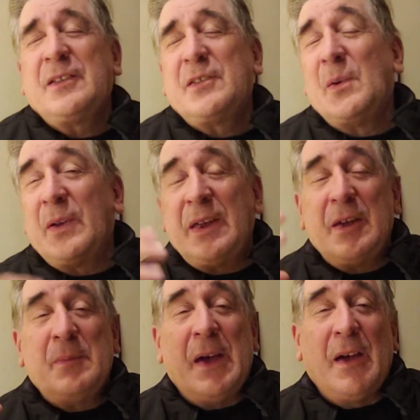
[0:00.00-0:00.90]
talking
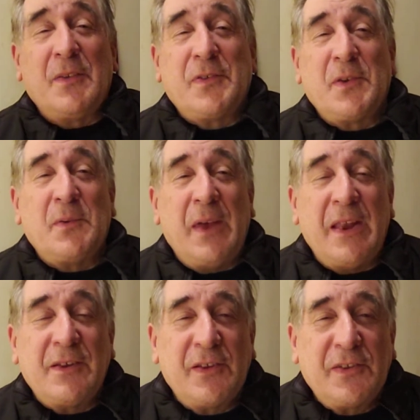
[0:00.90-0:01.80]
about
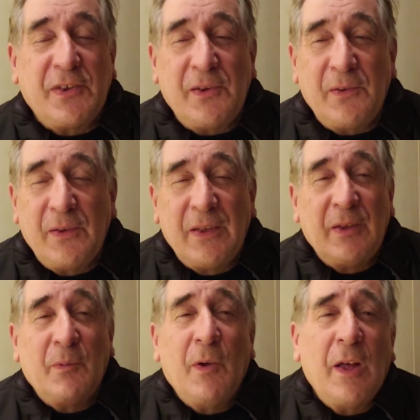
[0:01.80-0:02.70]
surrender to
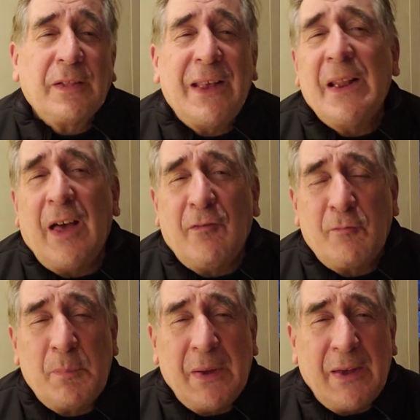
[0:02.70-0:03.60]
worldly love.
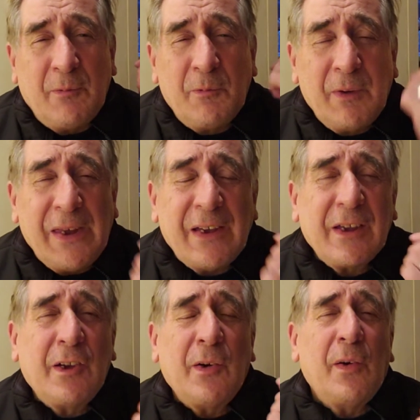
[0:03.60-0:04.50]
But we are
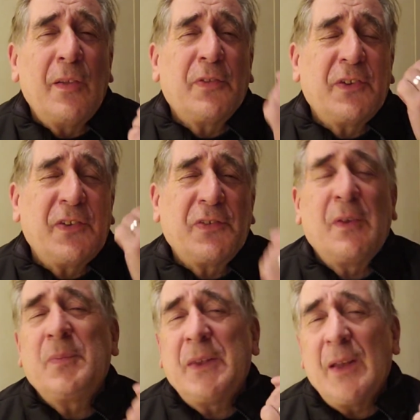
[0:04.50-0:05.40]
called to
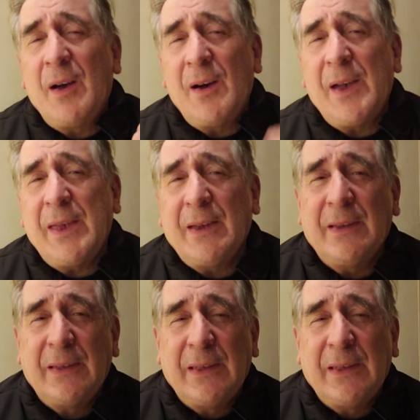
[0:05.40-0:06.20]
something higher.